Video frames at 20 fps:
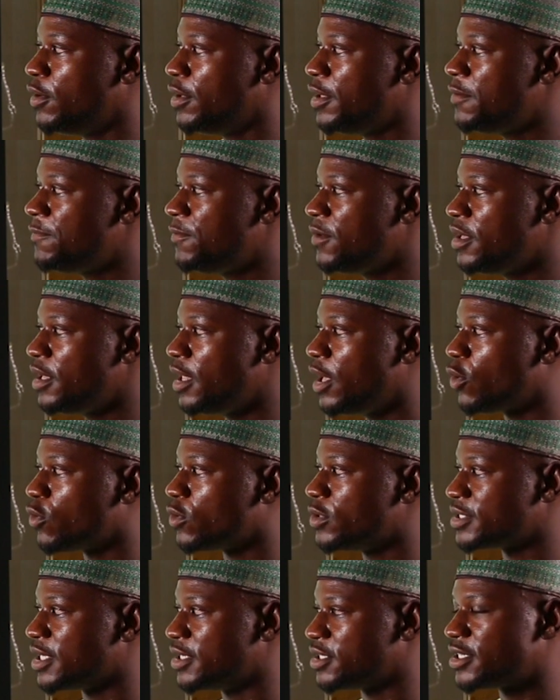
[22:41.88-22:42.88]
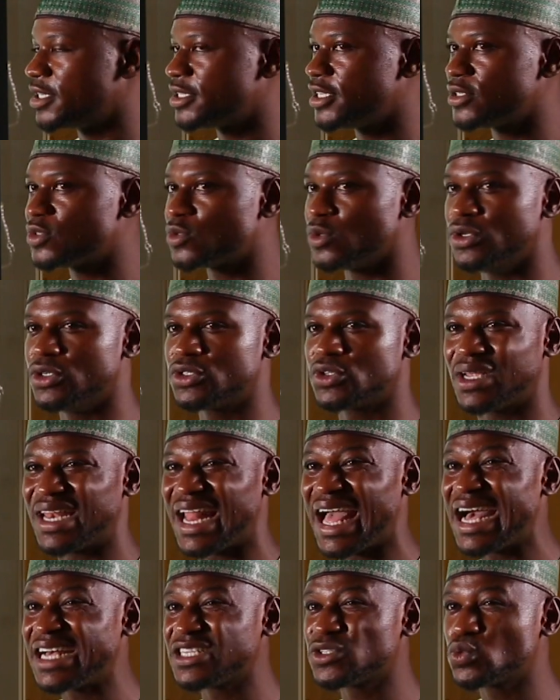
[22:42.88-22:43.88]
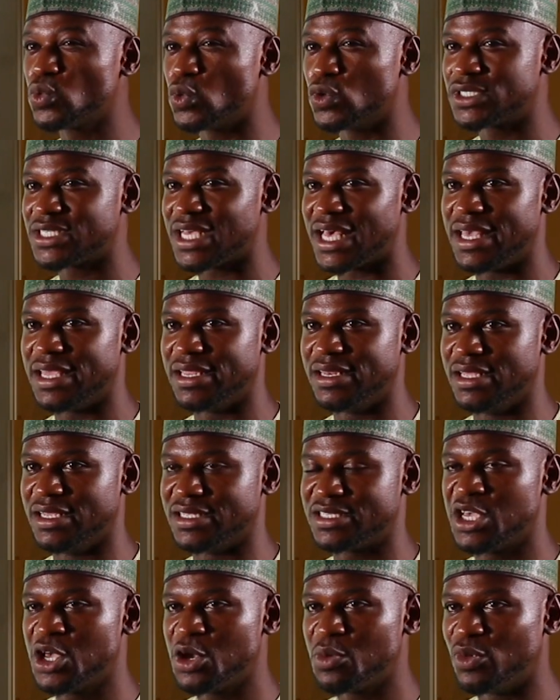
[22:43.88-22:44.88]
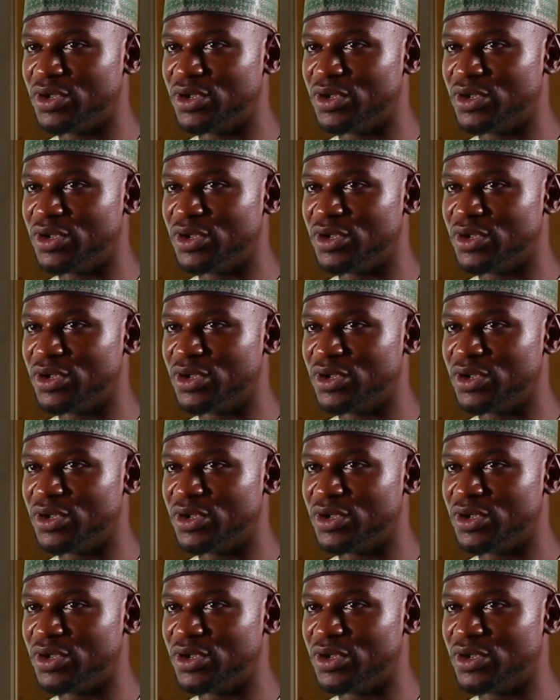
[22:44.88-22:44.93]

even a concentrated solution has water in it,